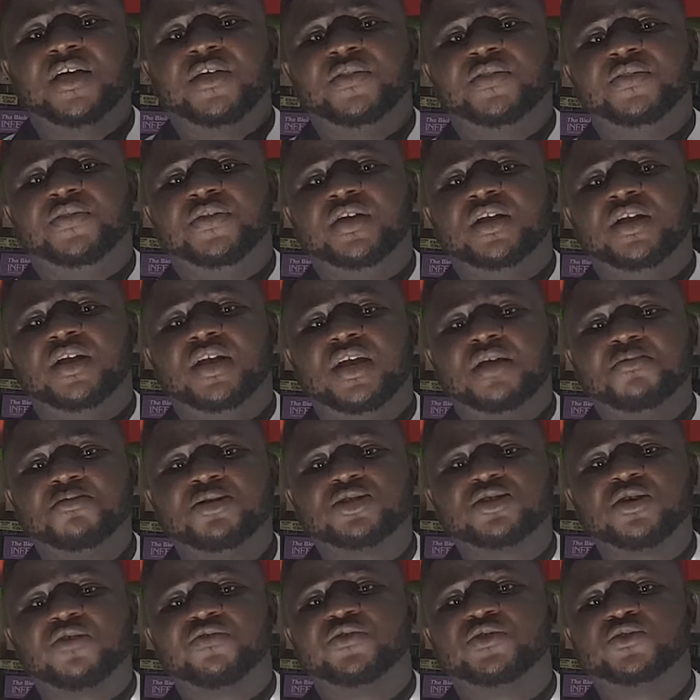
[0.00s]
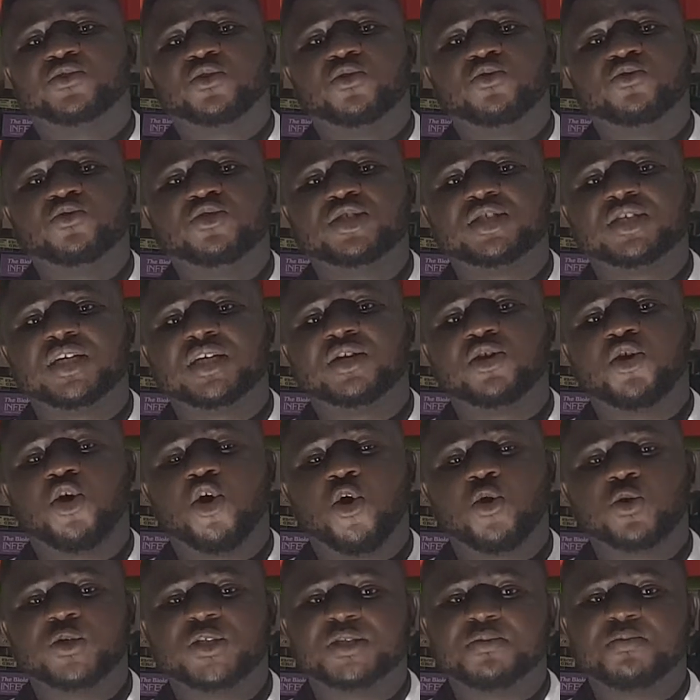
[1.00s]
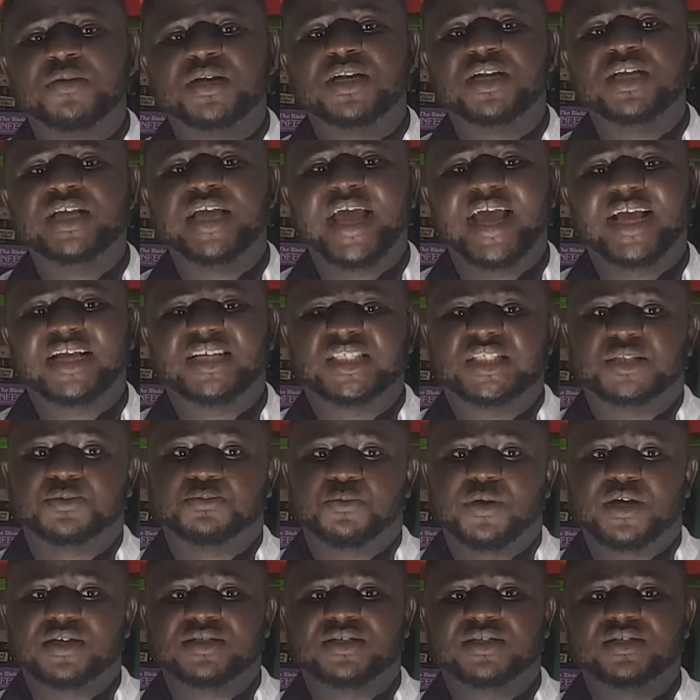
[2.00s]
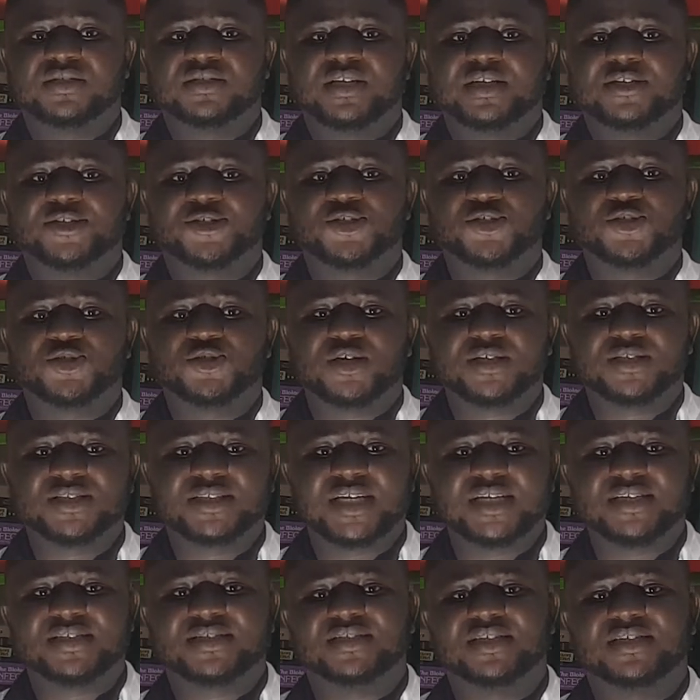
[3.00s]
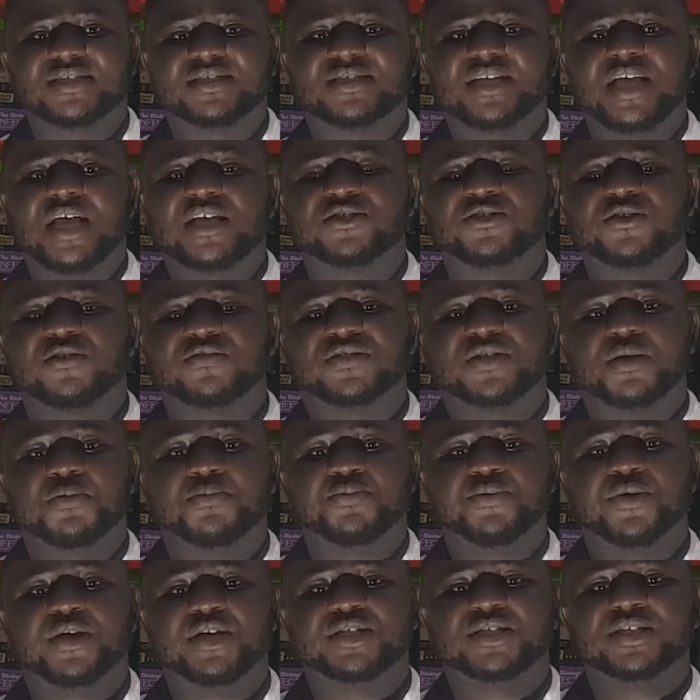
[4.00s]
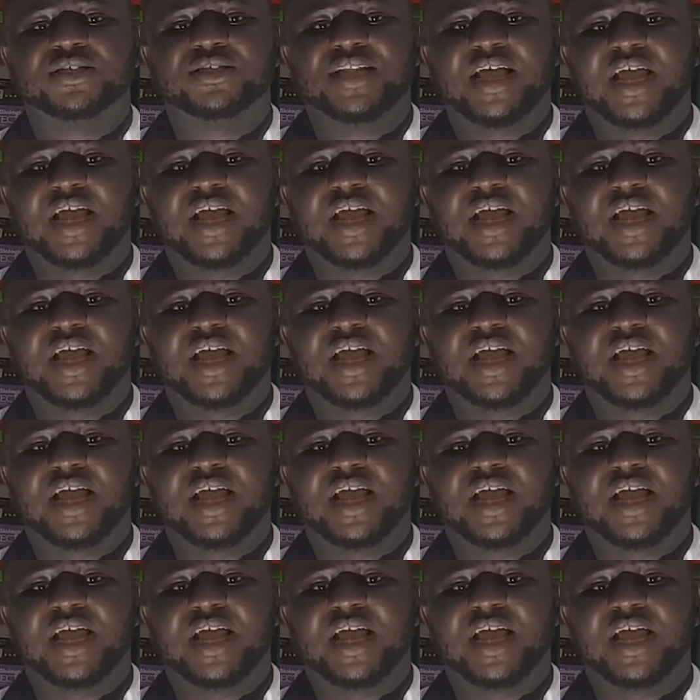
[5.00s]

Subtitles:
the limit of resolution ultimately expresses the shortest distance of separation